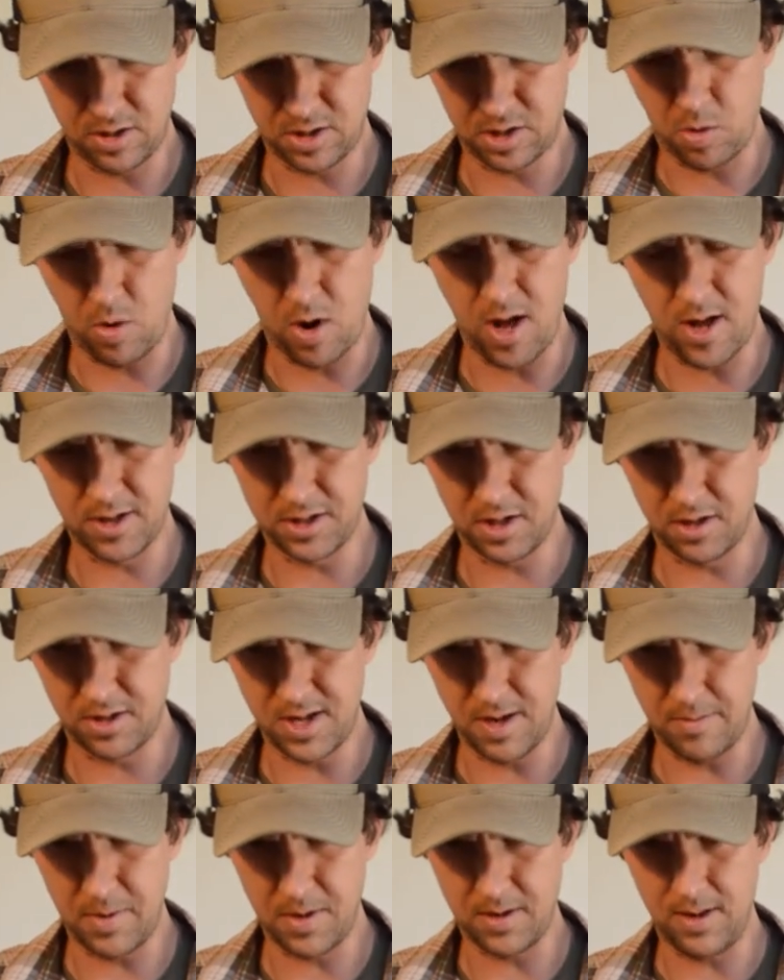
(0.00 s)
Squalls are
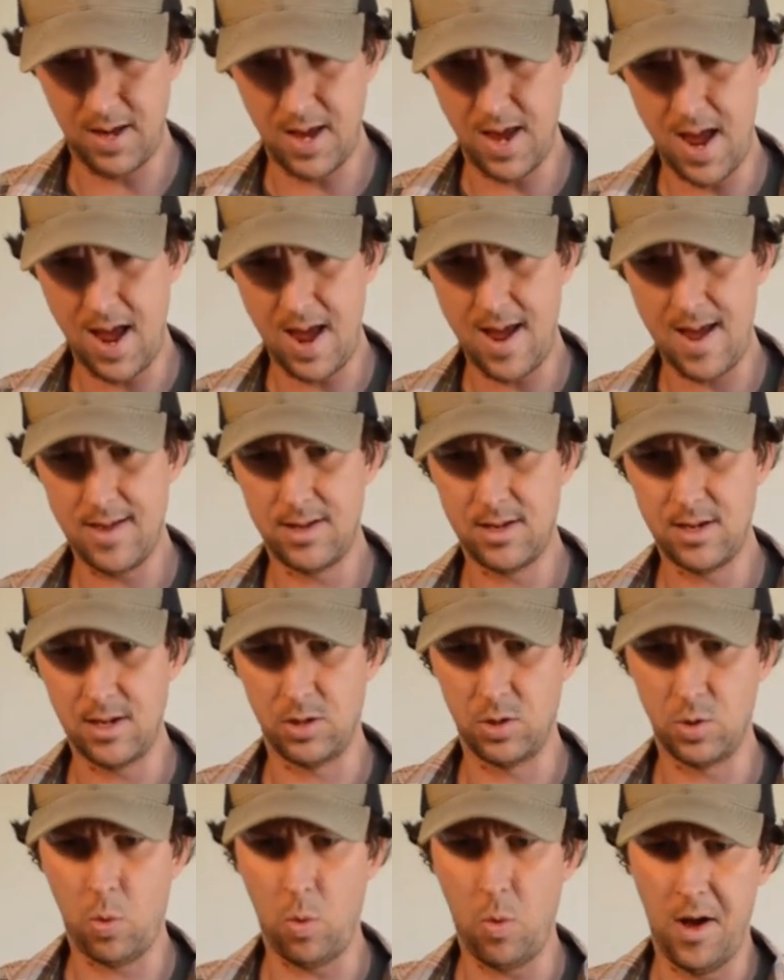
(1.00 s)
typically 8 to
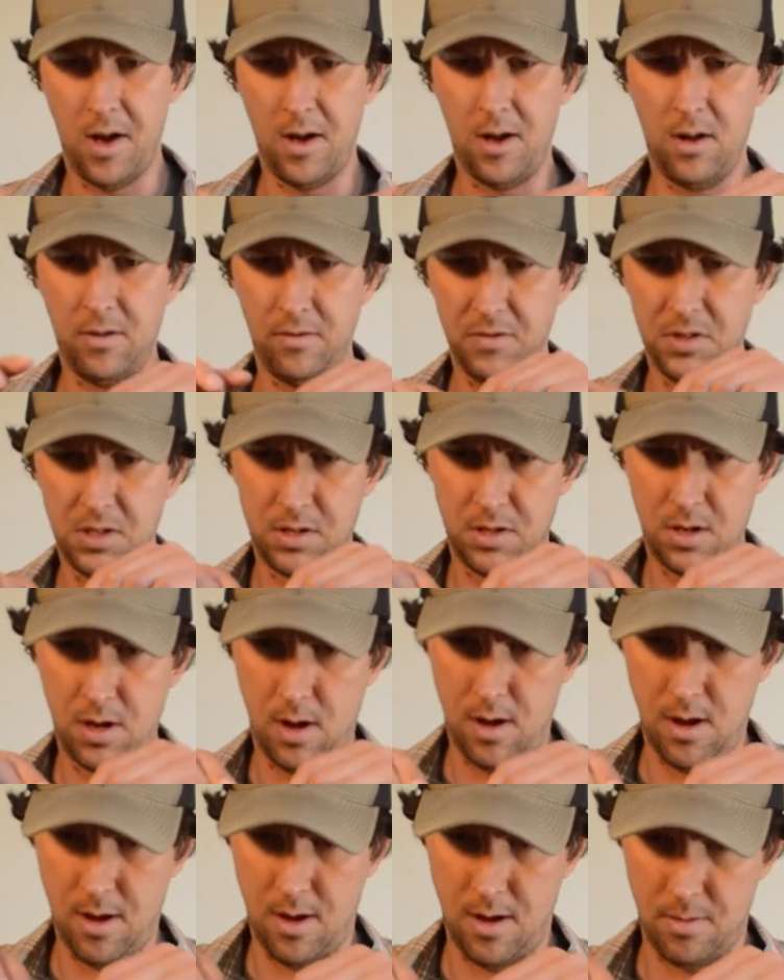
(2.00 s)
12s,
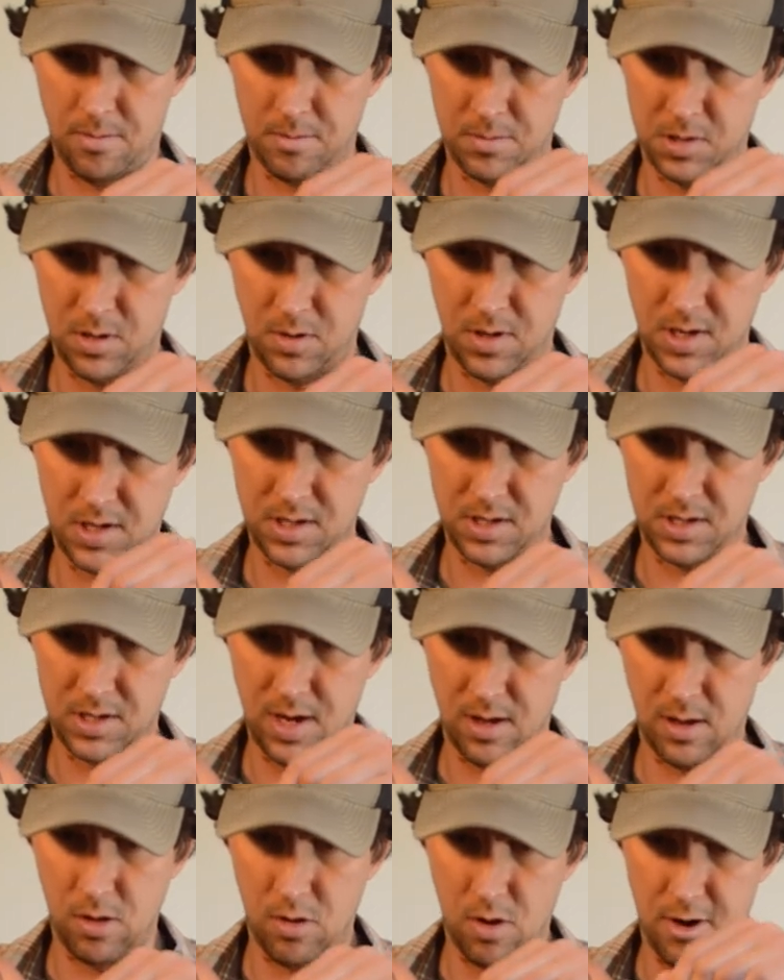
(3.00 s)
um, so this is a
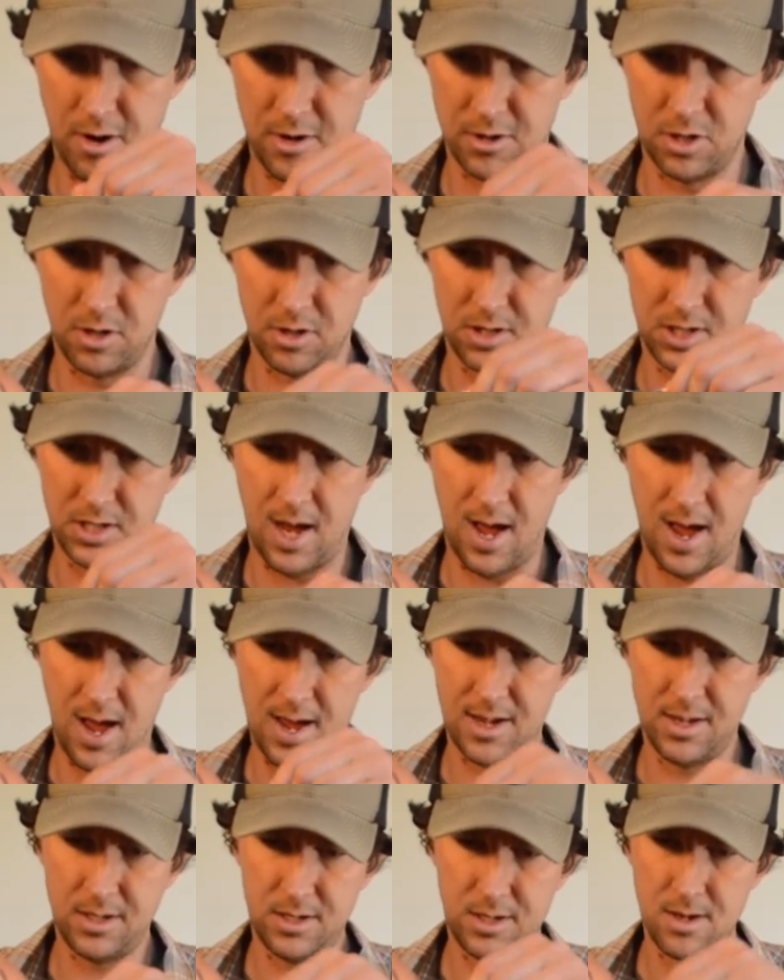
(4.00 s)
larger
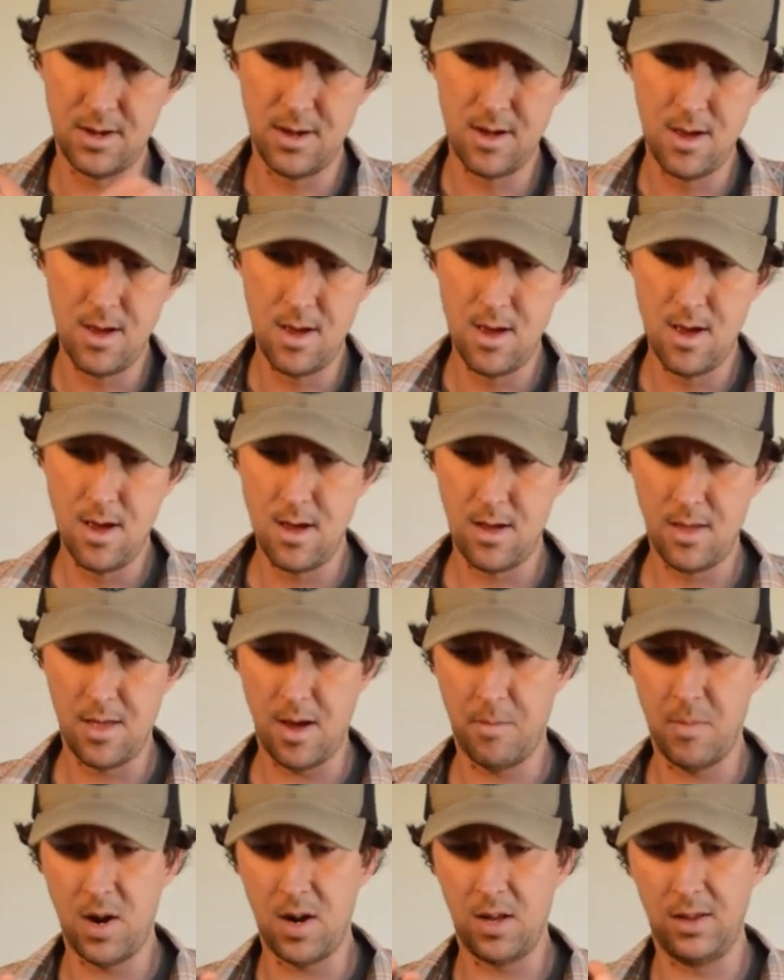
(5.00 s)
size.
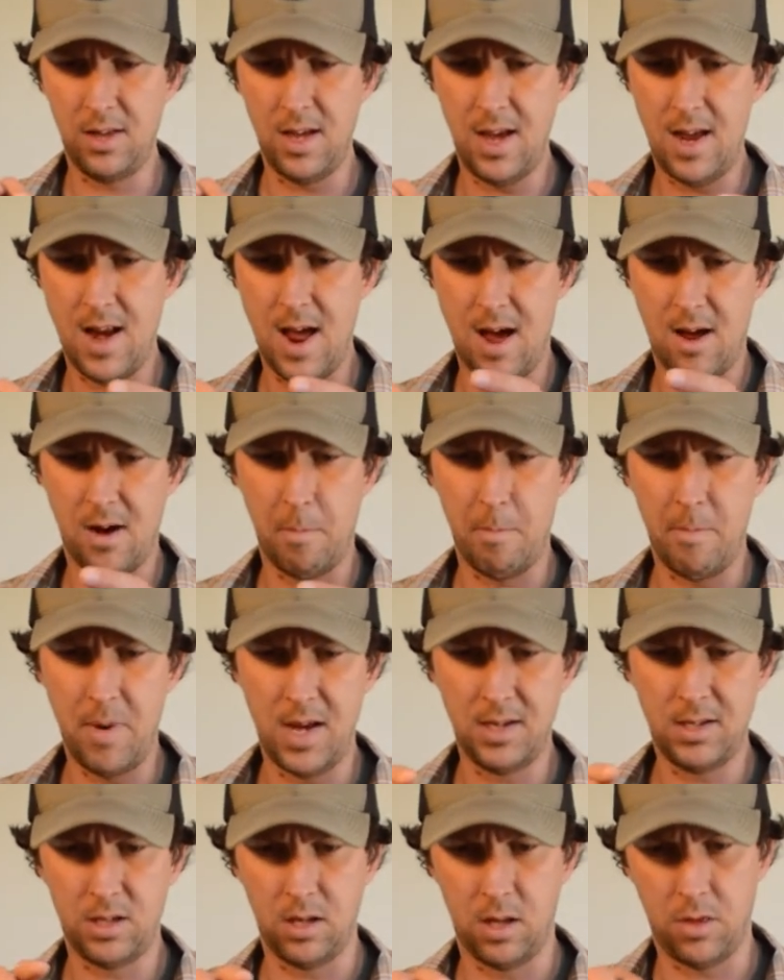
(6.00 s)
I'm going to lay down a
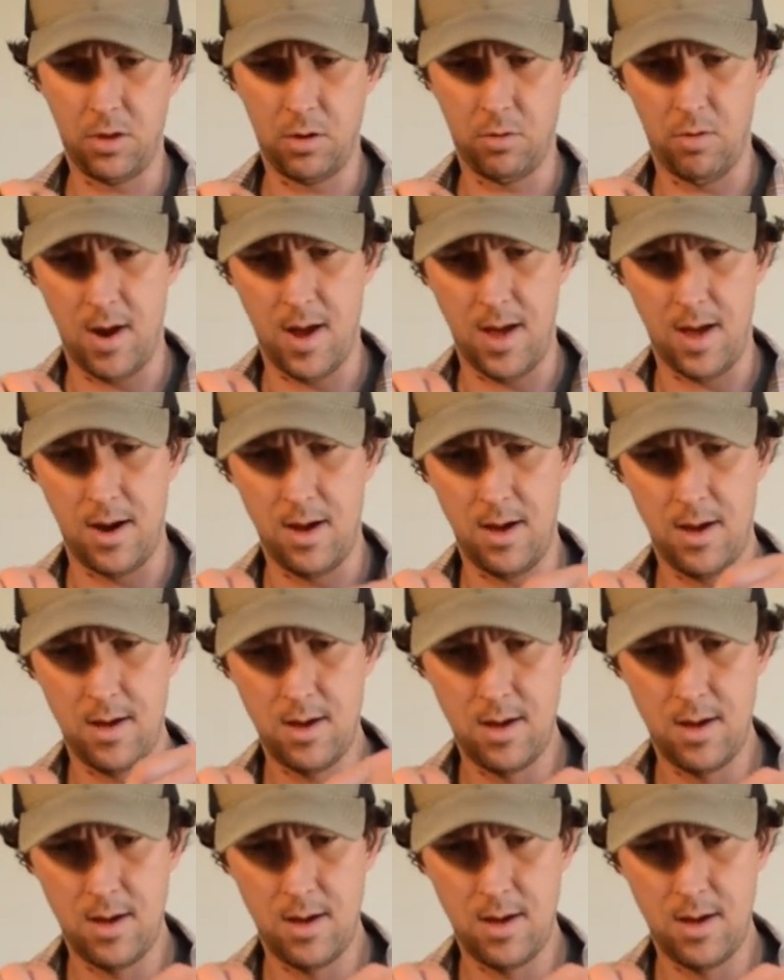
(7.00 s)
base of thread.